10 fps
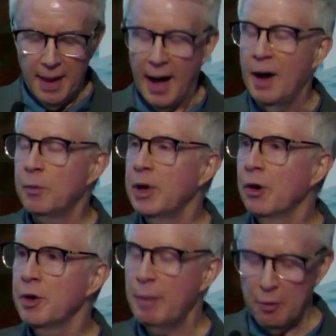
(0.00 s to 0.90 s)
Uh, we
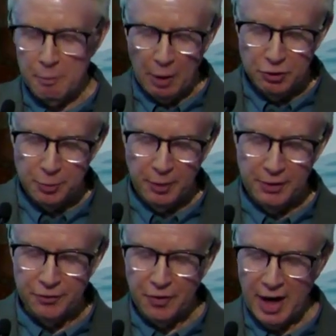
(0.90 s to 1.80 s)
heard about
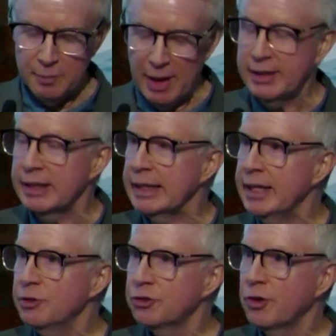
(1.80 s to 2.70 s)
multiple and fragmented
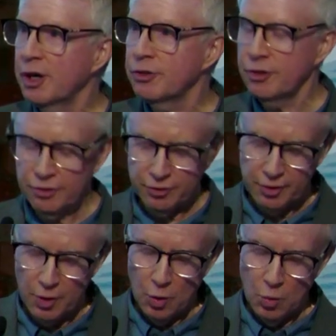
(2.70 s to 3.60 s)
legal structures,
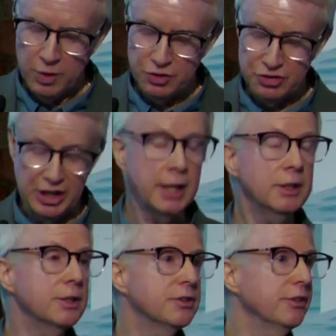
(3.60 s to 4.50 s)
which is
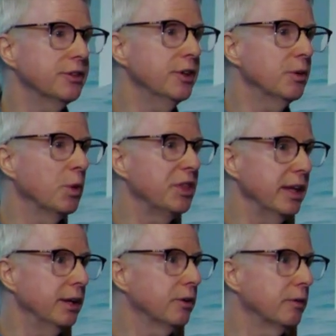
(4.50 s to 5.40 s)
inconsistent with the
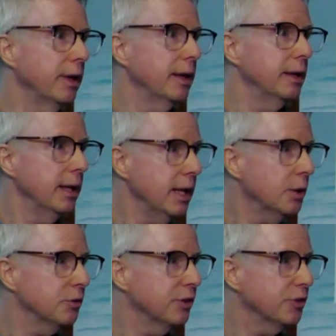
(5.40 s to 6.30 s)
integrated
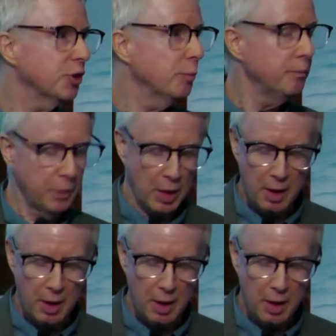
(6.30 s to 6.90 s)
ecosystem,